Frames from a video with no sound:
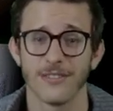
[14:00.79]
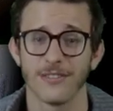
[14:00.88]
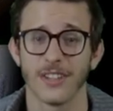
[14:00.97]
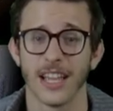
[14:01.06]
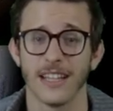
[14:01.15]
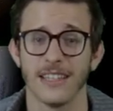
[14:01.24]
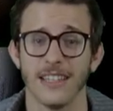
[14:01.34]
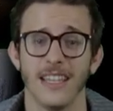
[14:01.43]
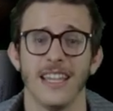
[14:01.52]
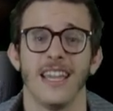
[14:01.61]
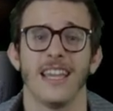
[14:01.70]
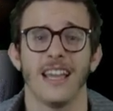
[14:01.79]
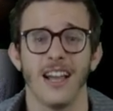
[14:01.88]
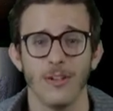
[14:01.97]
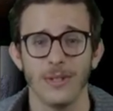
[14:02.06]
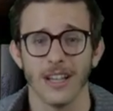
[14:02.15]
flat, and
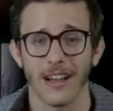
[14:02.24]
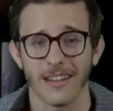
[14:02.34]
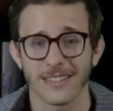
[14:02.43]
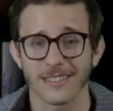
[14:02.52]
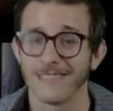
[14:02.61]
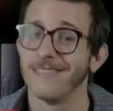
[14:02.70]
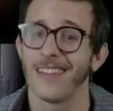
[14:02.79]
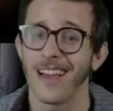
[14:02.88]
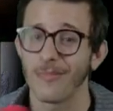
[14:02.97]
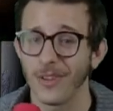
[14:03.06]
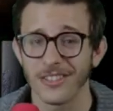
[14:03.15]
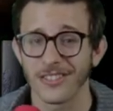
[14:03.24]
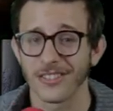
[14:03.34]
I'll be honest, not much